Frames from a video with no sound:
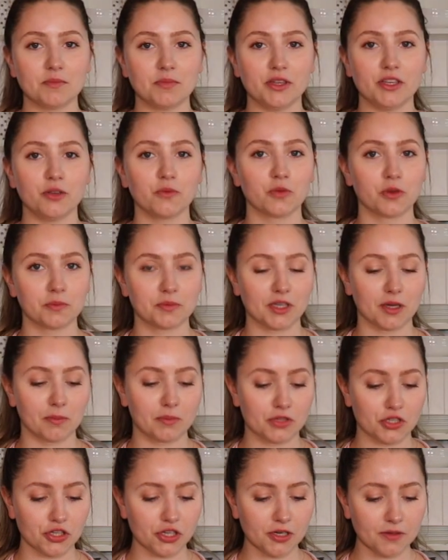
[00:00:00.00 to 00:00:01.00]
to be room
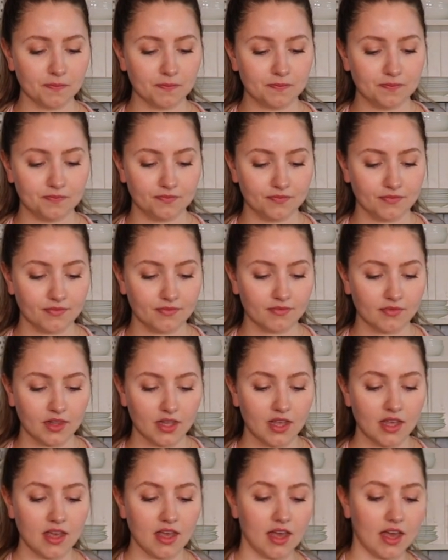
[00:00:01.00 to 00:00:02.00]
temperature.
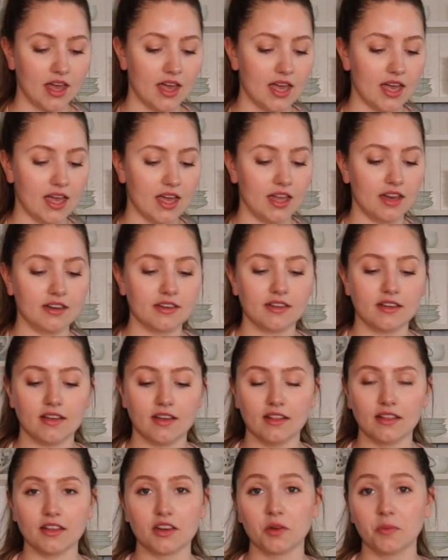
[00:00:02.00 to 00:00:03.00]
And
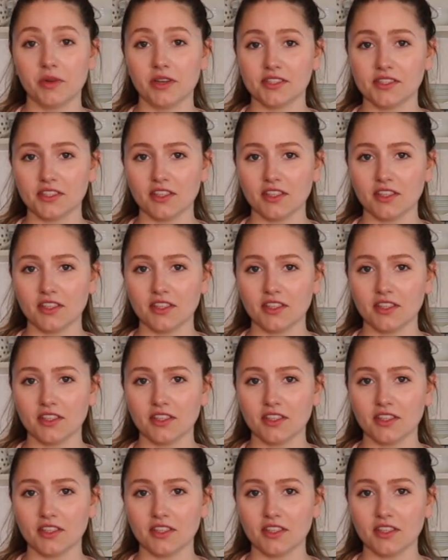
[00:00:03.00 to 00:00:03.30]
a little bit of